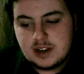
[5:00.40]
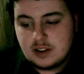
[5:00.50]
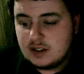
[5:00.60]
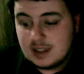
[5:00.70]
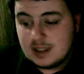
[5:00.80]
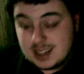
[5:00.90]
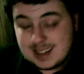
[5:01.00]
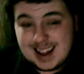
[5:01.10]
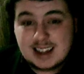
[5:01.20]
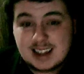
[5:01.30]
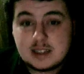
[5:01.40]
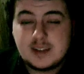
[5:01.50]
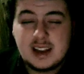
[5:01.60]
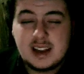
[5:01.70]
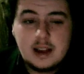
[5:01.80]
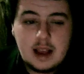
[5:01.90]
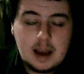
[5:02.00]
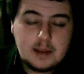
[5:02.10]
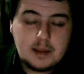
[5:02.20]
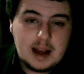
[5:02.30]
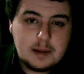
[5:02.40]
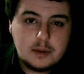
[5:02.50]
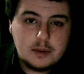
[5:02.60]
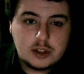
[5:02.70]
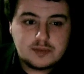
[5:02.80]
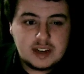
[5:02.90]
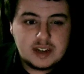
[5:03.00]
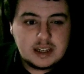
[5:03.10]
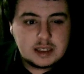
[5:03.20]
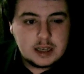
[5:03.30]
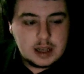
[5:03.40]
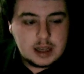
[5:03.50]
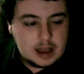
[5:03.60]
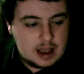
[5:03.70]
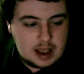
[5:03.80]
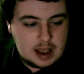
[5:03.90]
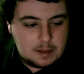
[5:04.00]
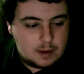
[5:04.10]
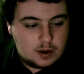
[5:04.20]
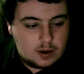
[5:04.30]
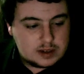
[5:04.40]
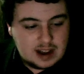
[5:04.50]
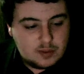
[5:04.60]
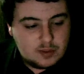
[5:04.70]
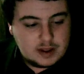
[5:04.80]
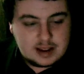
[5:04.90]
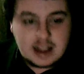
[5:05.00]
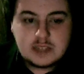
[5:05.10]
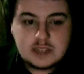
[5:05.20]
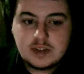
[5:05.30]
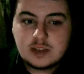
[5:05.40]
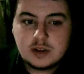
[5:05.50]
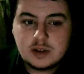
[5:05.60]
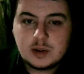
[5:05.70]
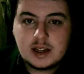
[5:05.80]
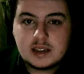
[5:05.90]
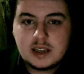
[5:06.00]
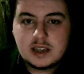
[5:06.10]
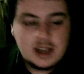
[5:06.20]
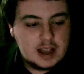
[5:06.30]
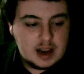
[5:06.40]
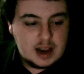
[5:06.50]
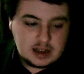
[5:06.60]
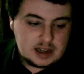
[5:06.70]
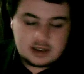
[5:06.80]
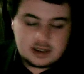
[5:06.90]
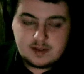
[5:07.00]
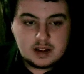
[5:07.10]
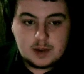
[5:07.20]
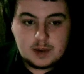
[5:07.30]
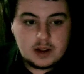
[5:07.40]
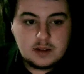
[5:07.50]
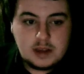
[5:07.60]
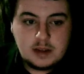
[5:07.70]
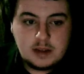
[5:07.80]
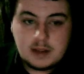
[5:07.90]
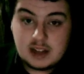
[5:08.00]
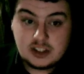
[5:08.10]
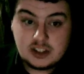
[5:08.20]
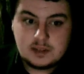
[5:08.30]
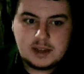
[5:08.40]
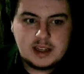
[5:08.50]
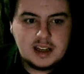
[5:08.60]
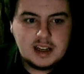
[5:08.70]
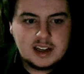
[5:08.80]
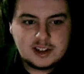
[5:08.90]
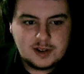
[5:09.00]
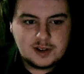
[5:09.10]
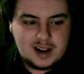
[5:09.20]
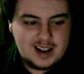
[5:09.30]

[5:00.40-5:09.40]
good, and it does last if you apply a bit more sprays. Um, honestly, I've went 10 sprays once with this, and it lasted fairly well on me, but that's just me. So,